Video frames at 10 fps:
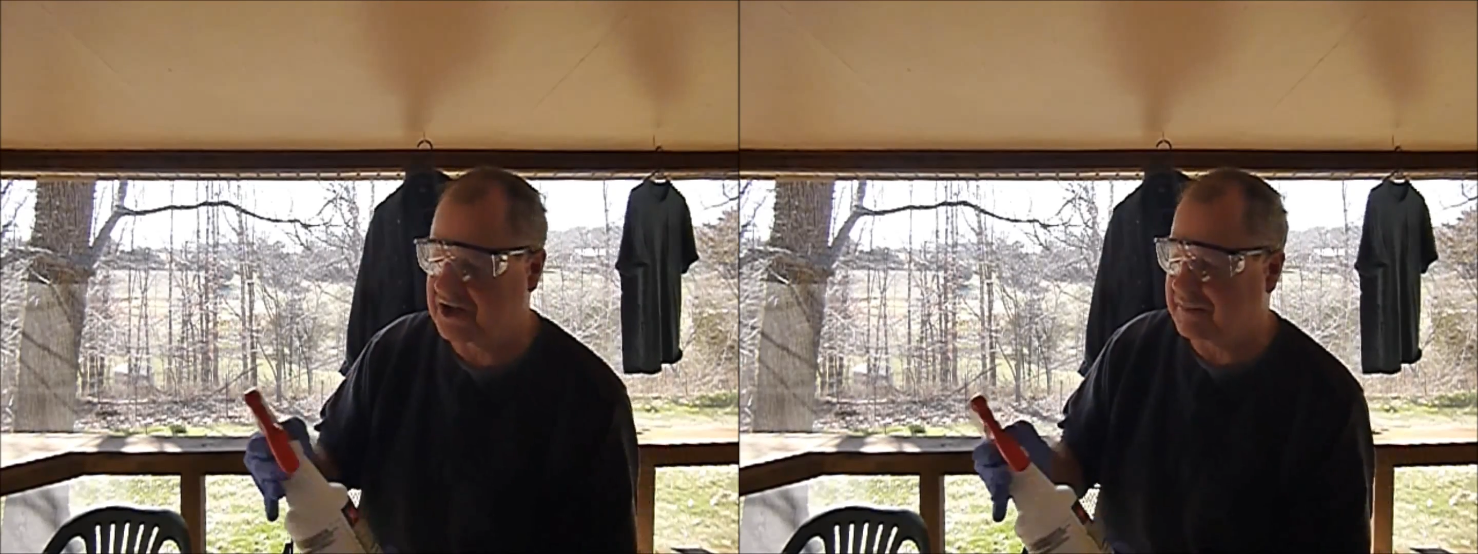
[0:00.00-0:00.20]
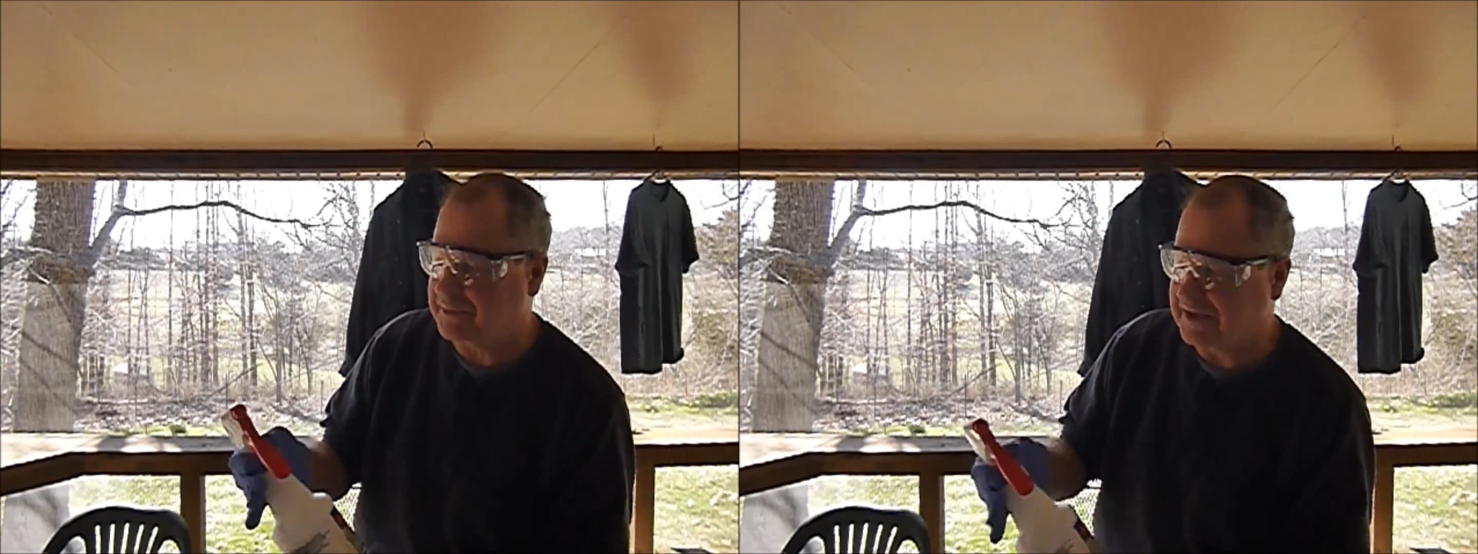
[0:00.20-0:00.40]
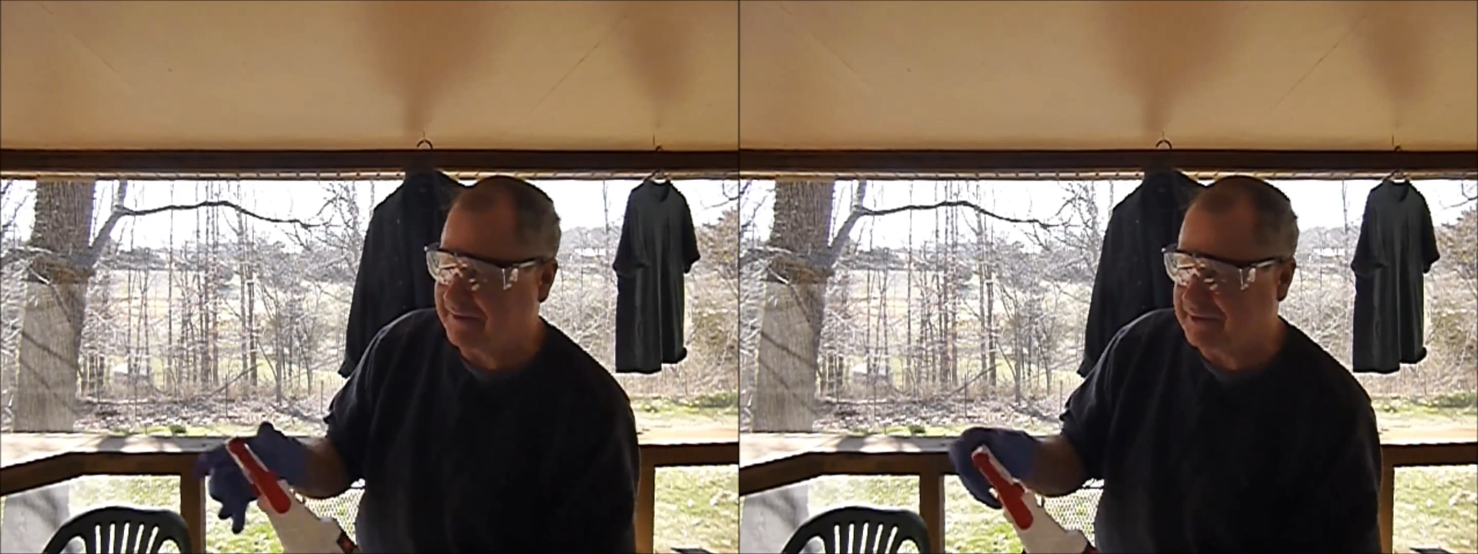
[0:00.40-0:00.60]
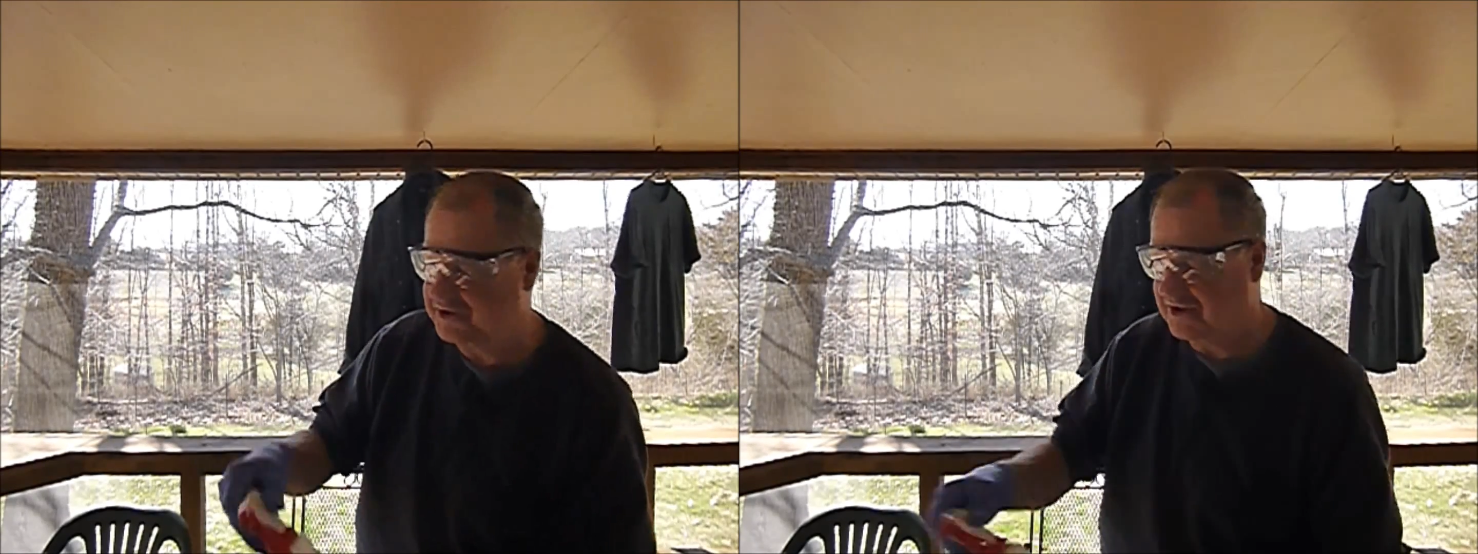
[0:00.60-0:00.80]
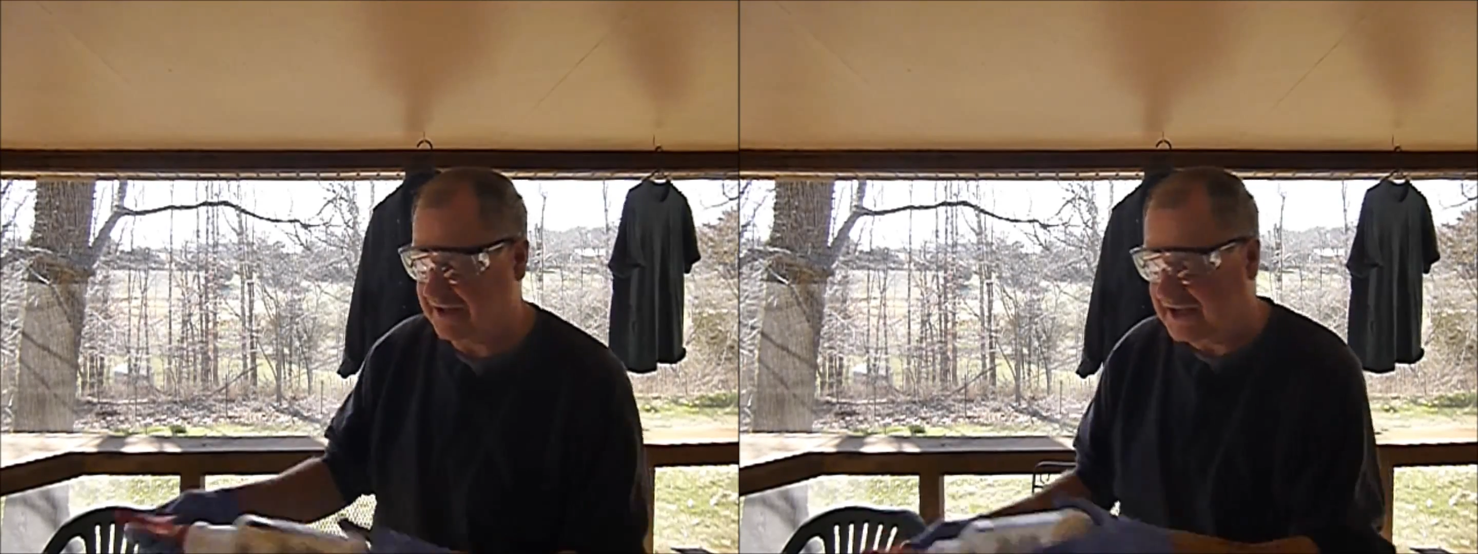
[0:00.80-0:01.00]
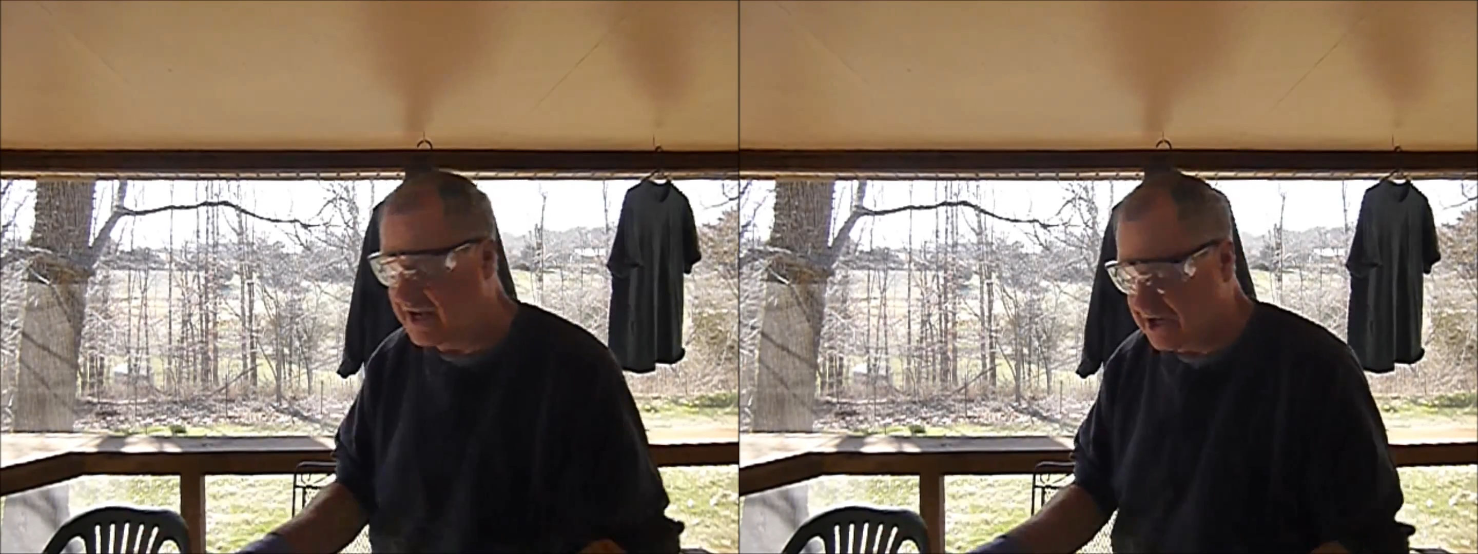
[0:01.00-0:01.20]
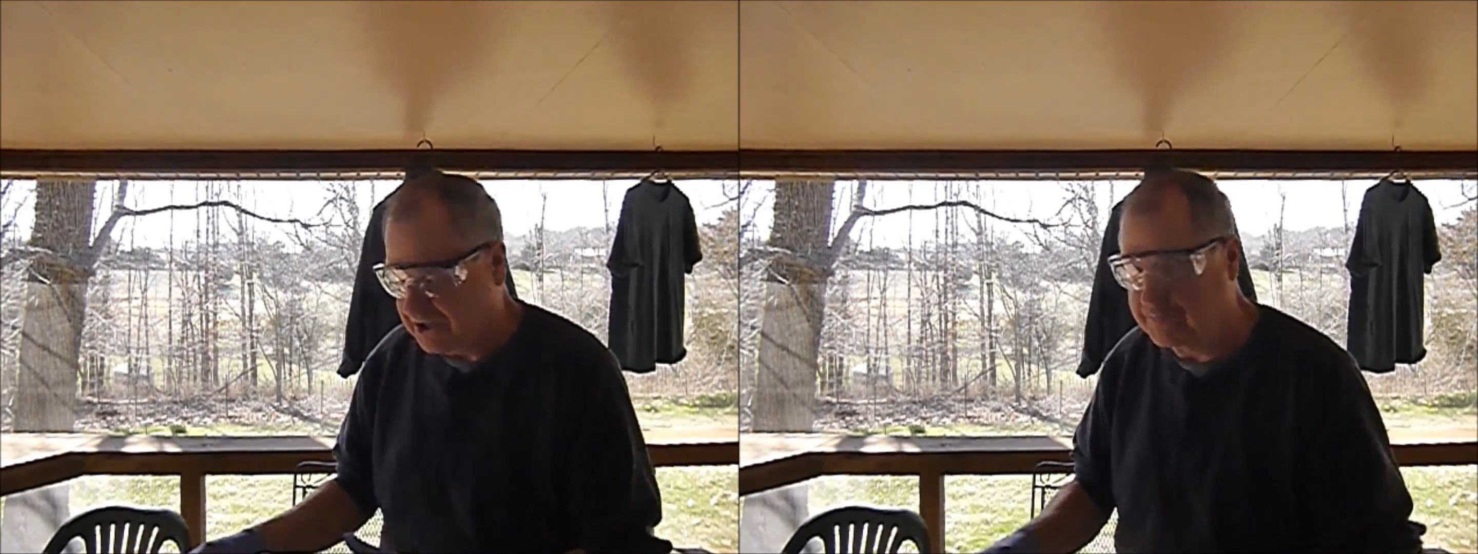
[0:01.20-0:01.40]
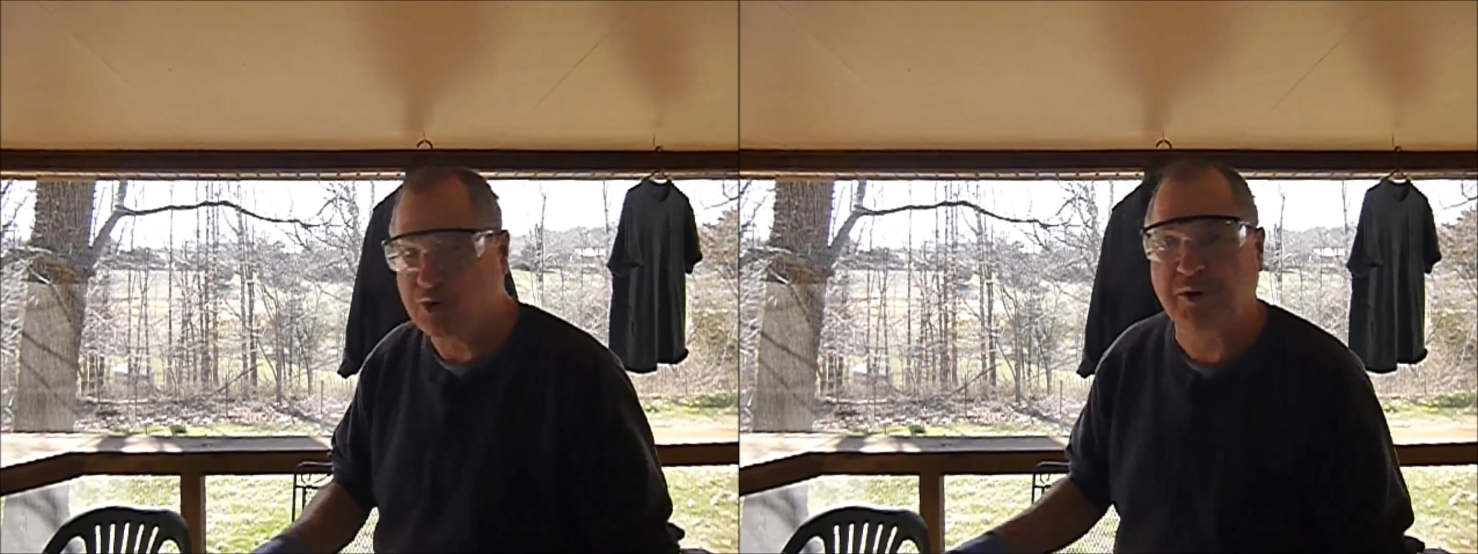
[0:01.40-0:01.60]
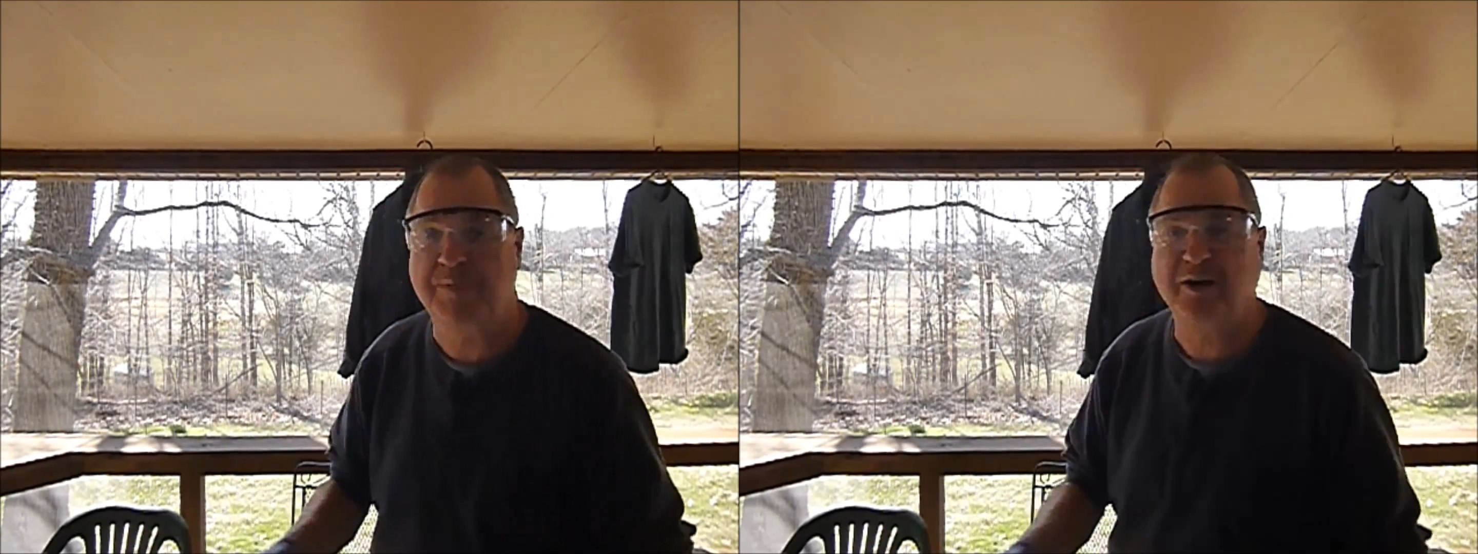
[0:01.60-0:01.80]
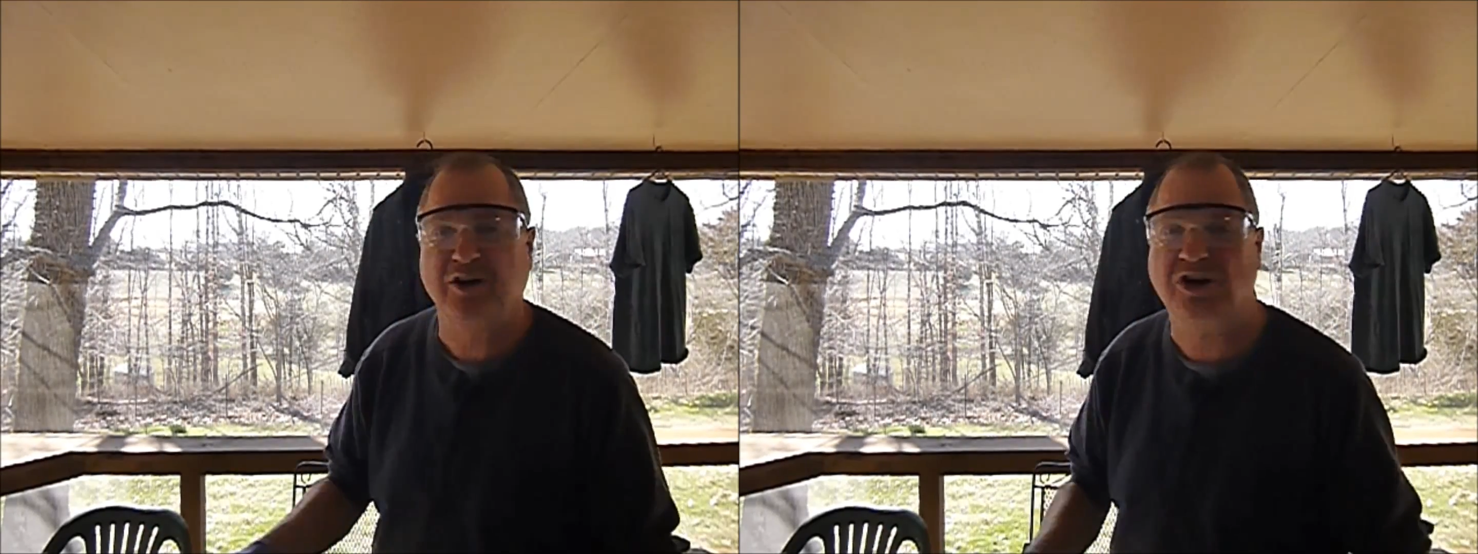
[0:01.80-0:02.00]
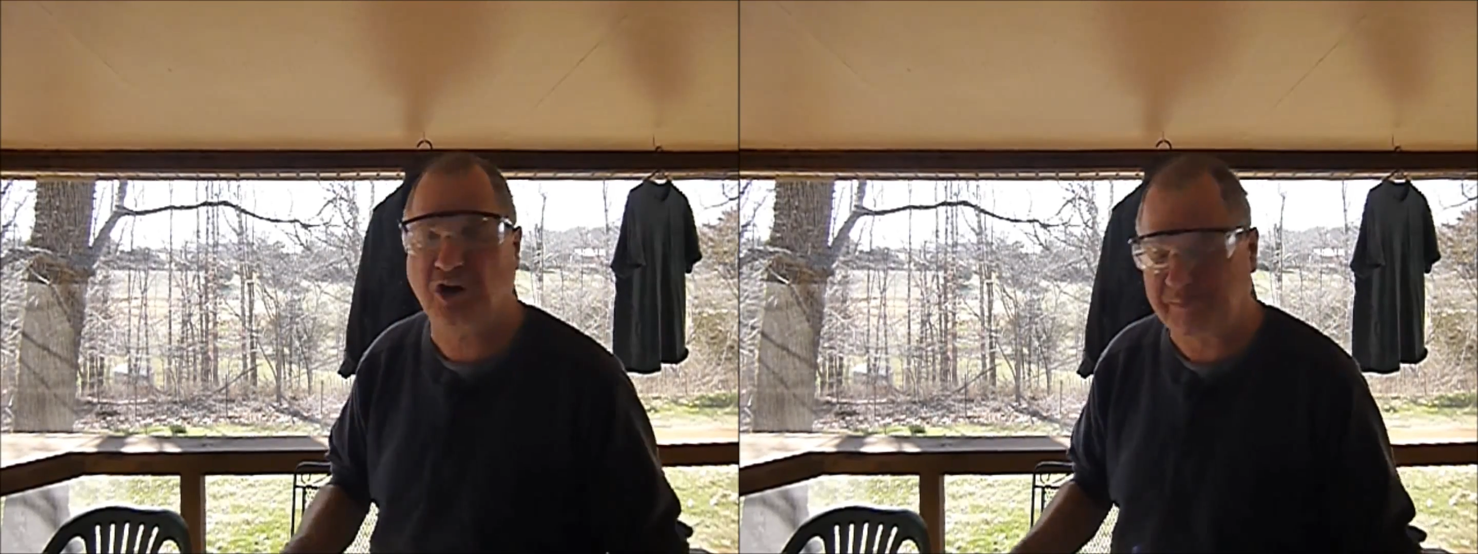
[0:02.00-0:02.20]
it up and everything, you put a pair of